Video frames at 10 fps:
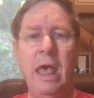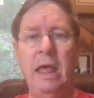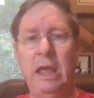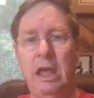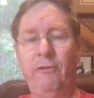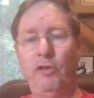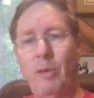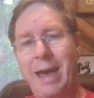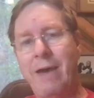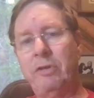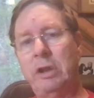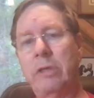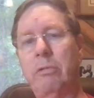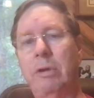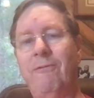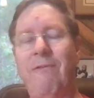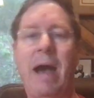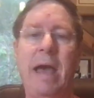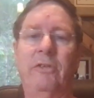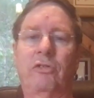If you have another
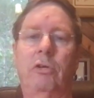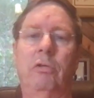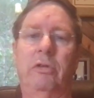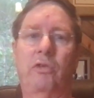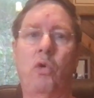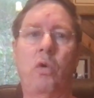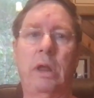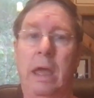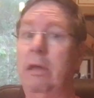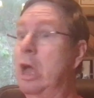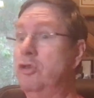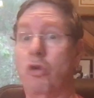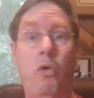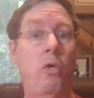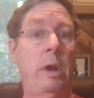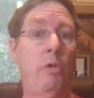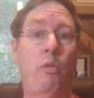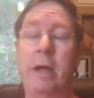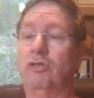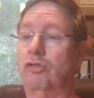advisor who is already, and you're already
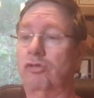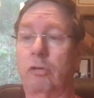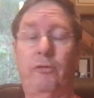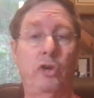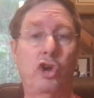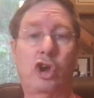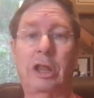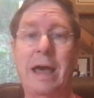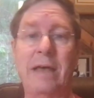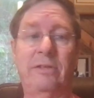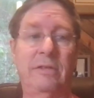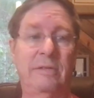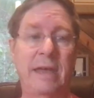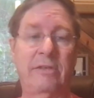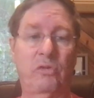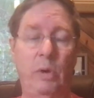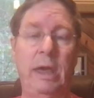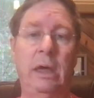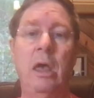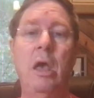registered for your classes next week,